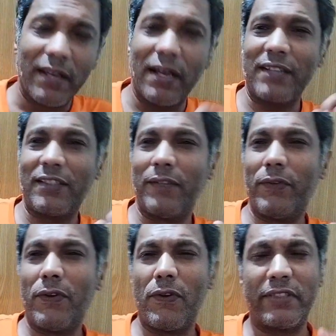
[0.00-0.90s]
Lastly,
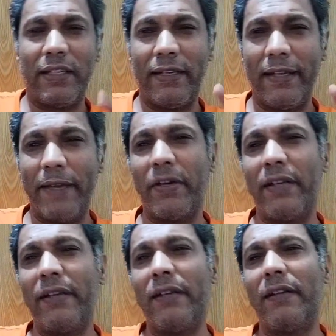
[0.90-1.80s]
viewers,
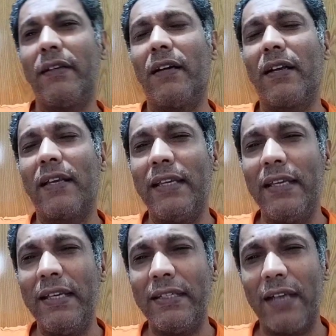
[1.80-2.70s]
Lyman, a
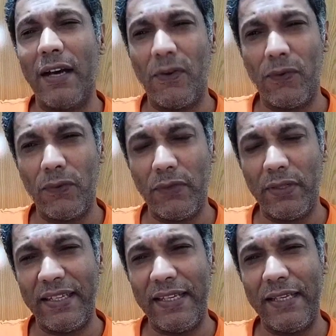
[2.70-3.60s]
key
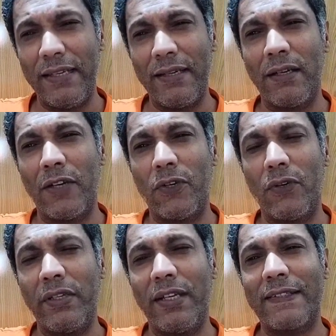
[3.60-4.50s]
town in
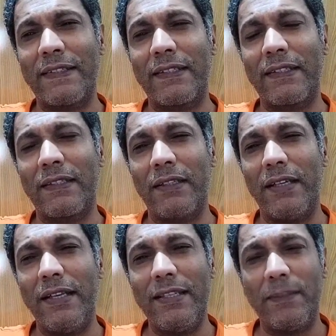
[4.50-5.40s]
Donetsk,
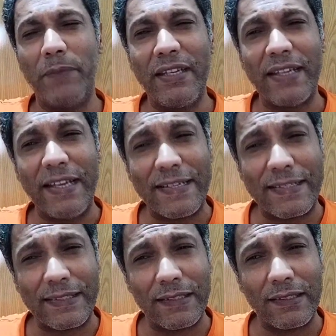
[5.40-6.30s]
is being
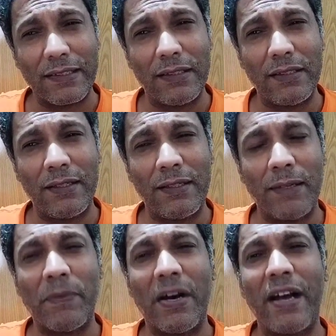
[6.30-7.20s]

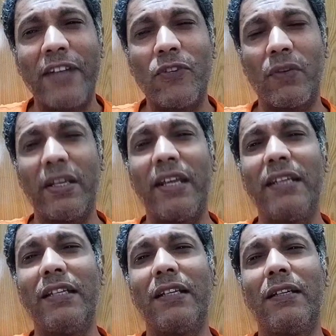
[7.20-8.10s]
encircled by
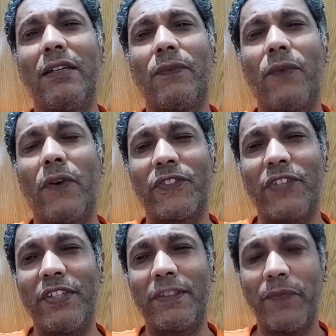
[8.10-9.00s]
Ukrainian
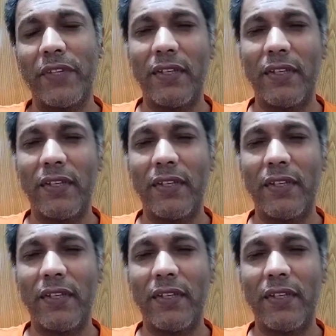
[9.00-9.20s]
forces.